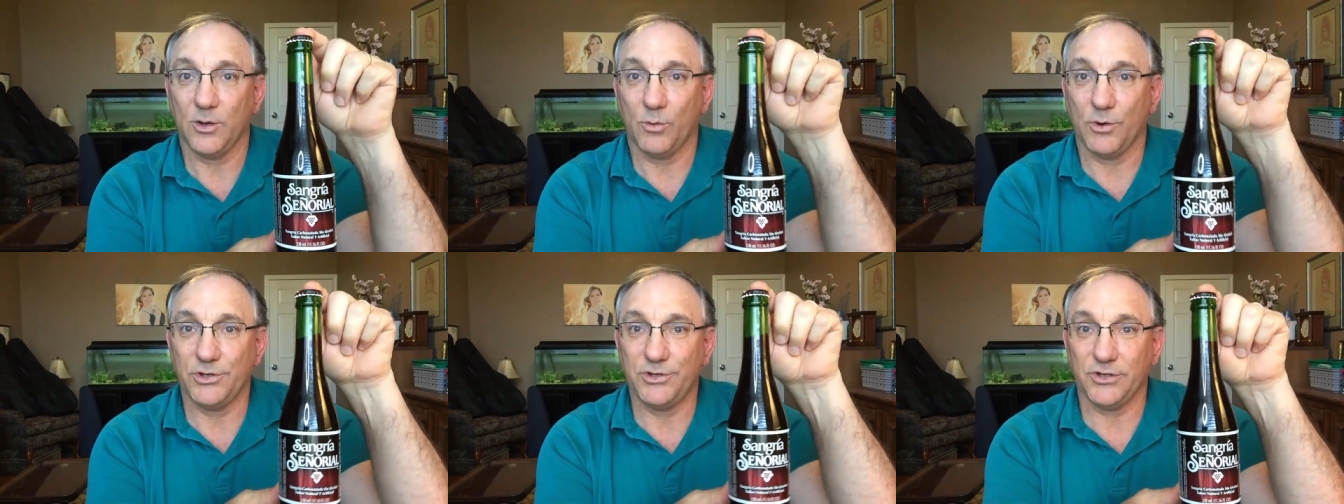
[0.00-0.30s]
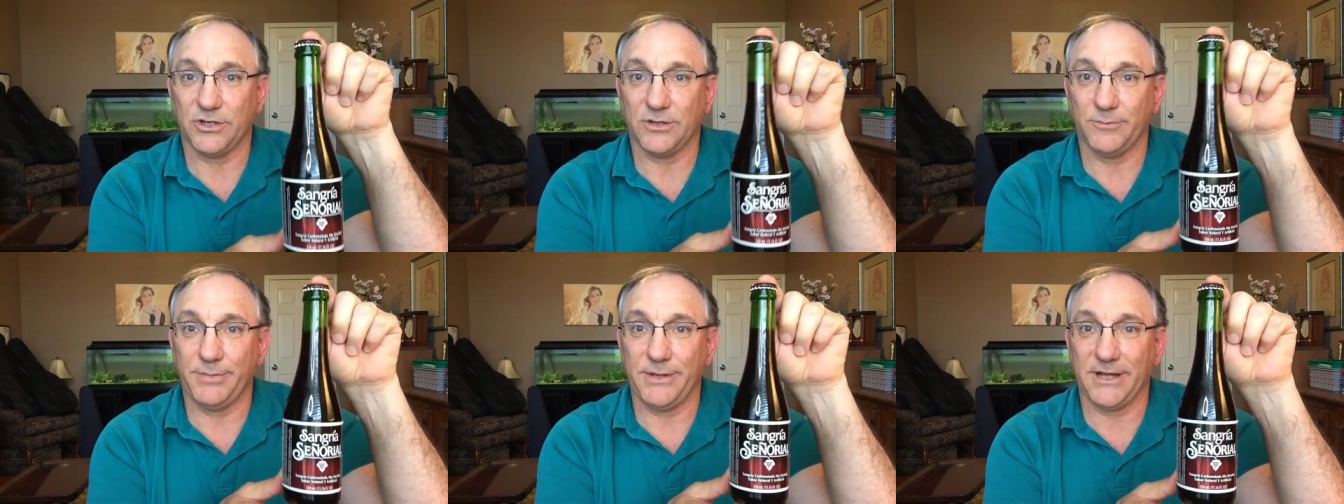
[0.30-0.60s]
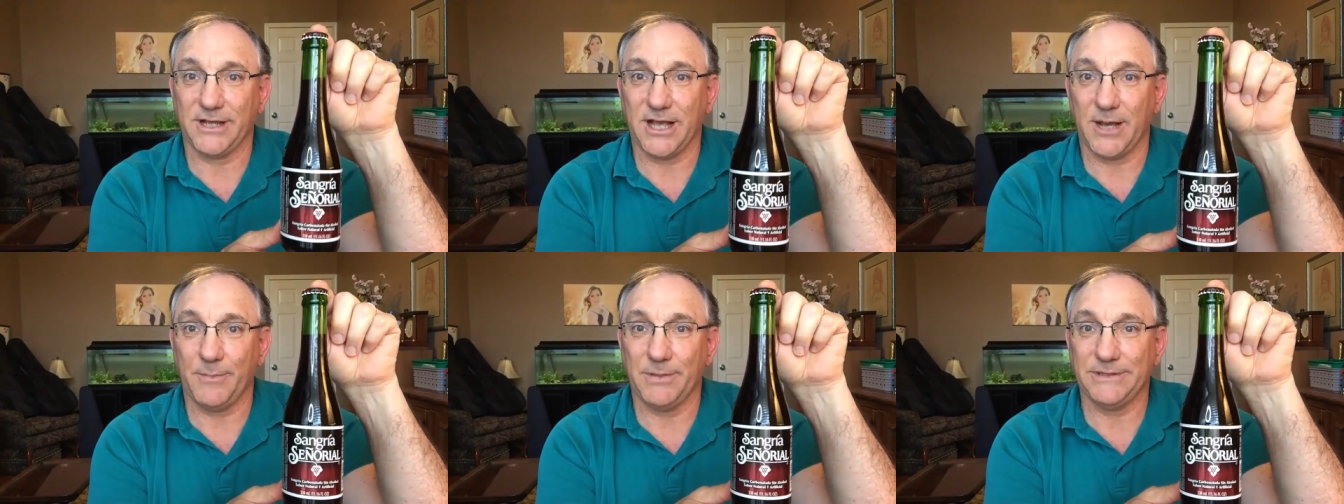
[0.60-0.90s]
which you can
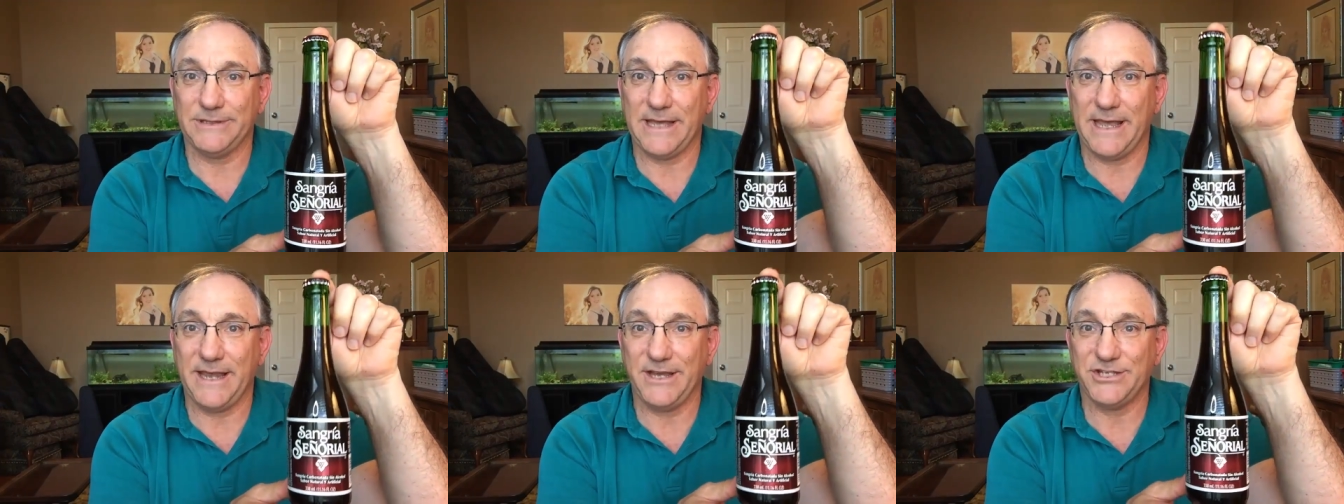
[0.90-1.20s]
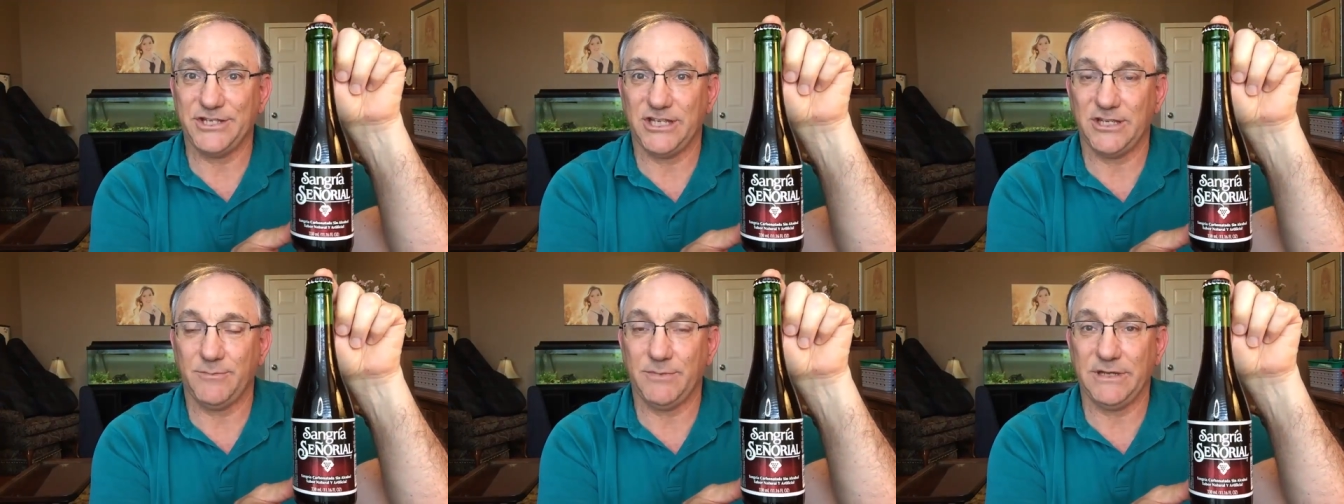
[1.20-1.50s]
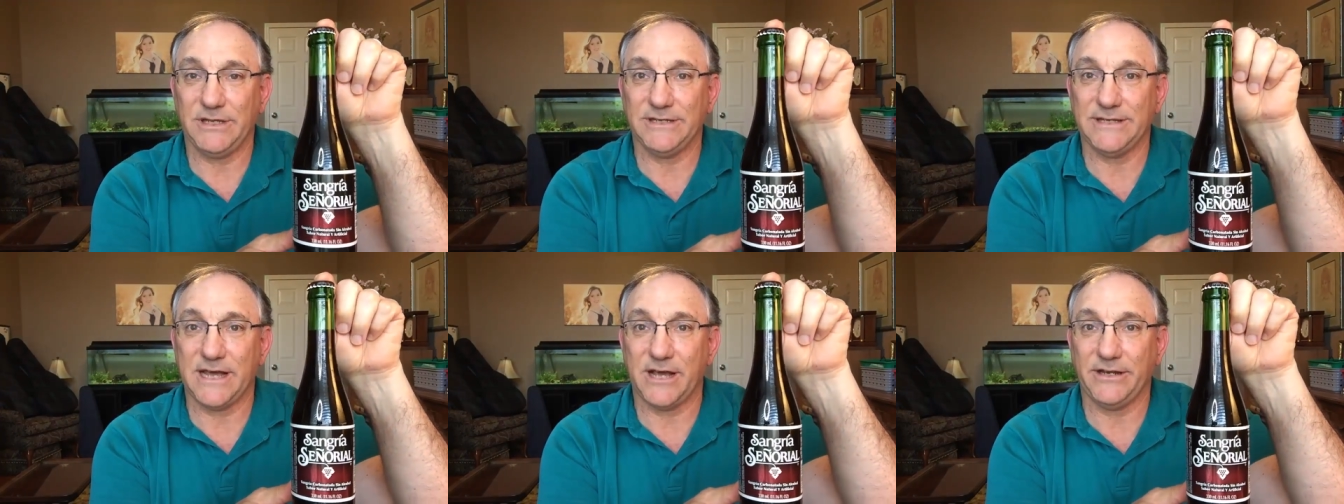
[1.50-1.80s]
pick up at the
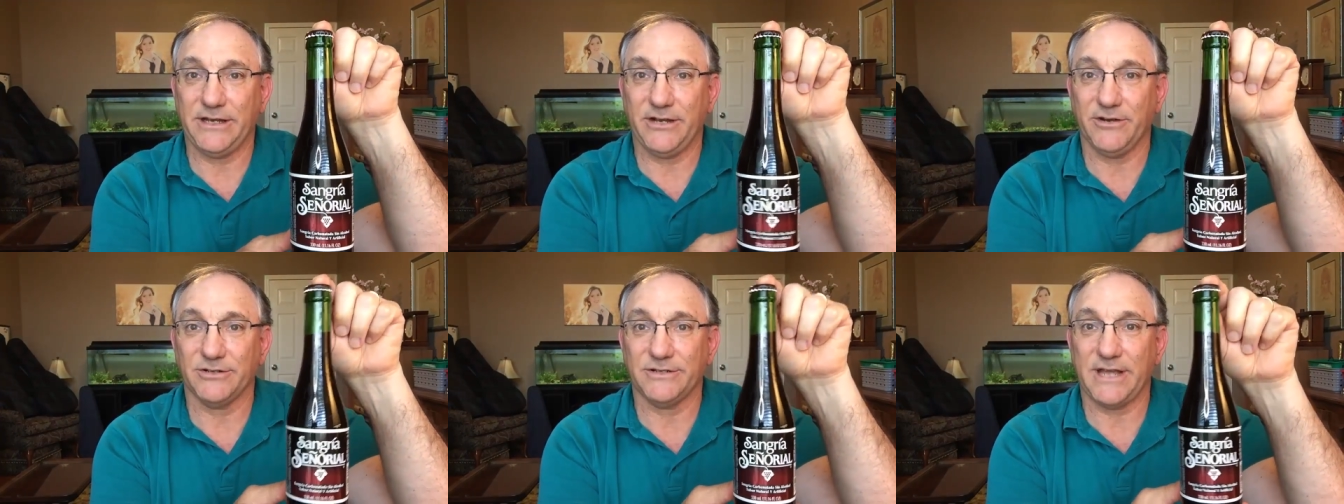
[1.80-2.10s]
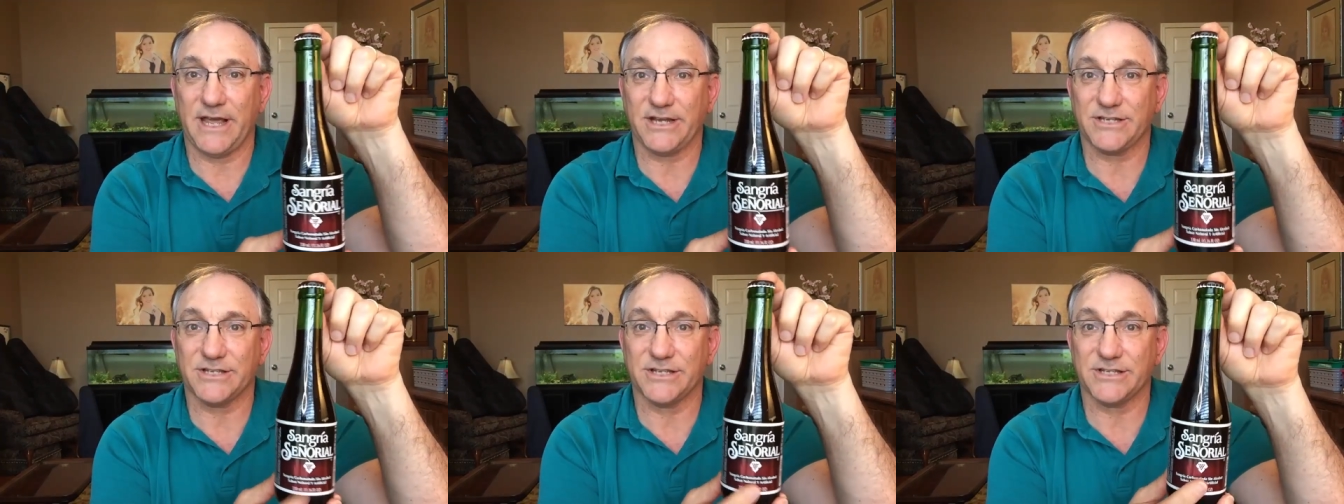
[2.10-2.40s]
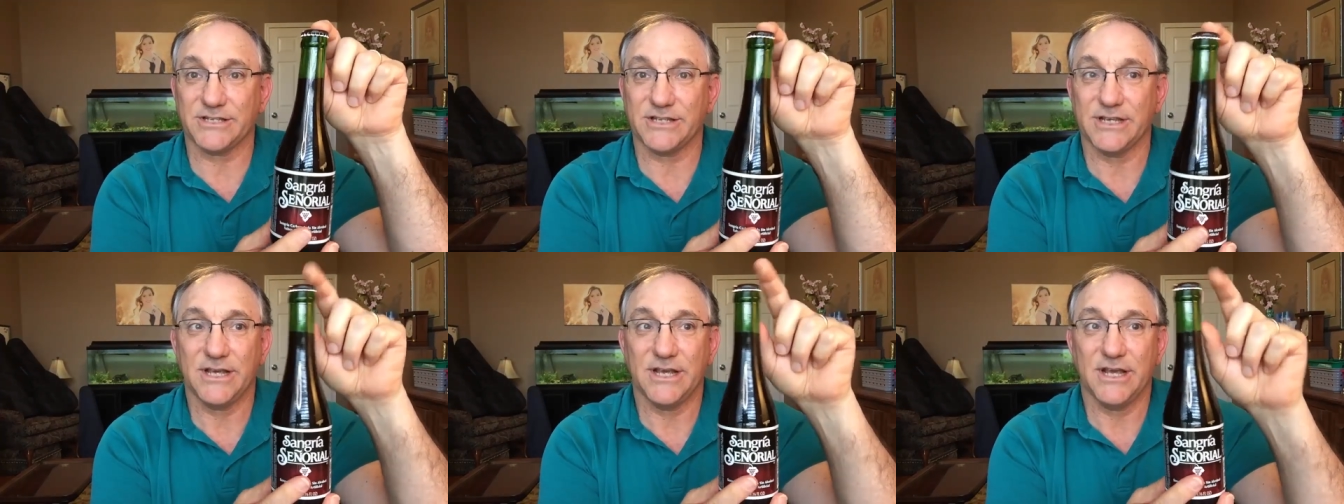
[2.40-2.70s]
HEB down here in
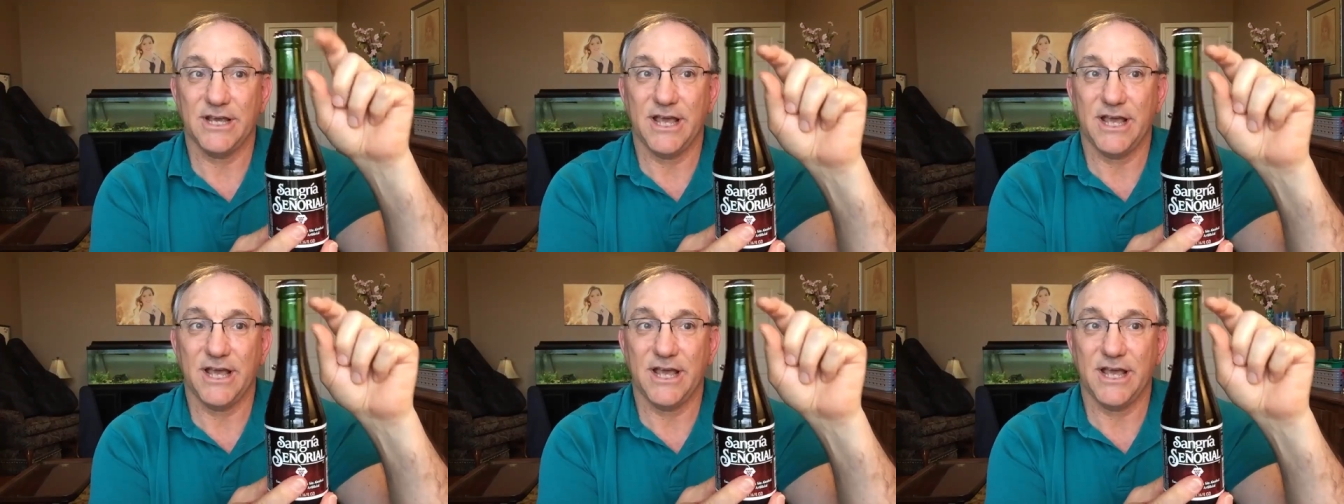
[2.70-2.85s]
Texas.